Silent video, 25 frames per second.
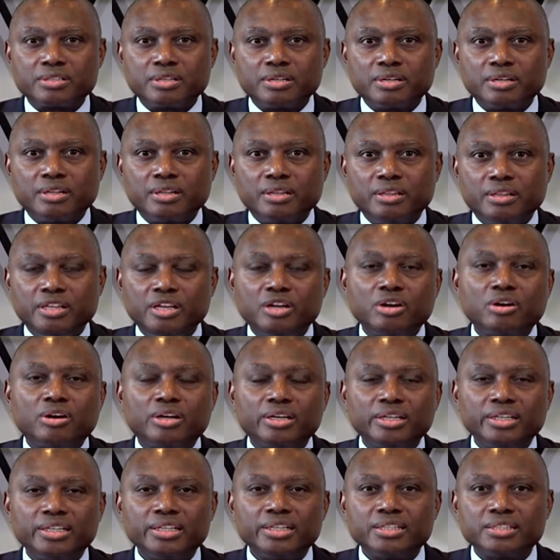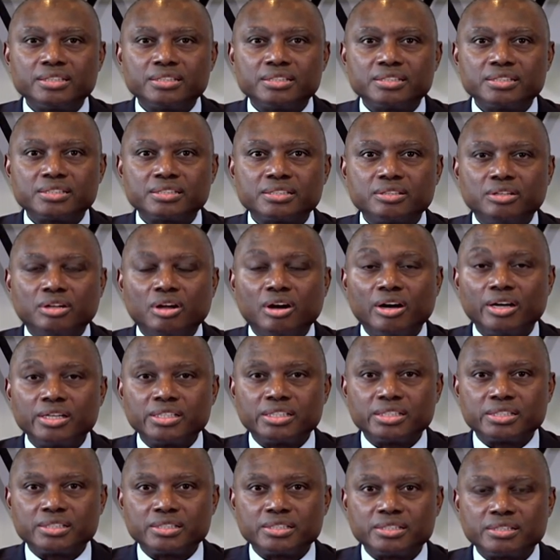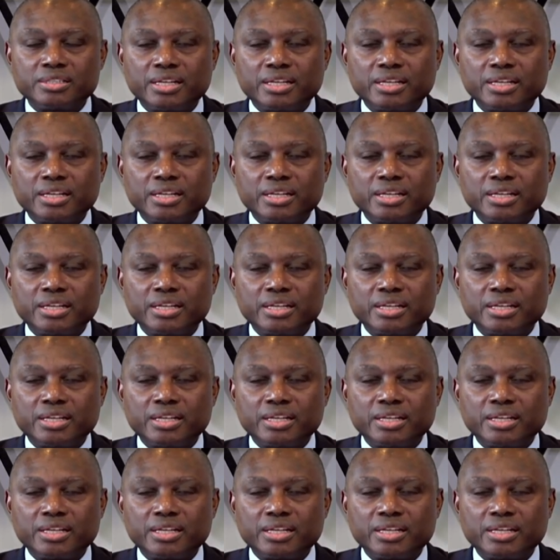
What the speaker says: the continent's largest,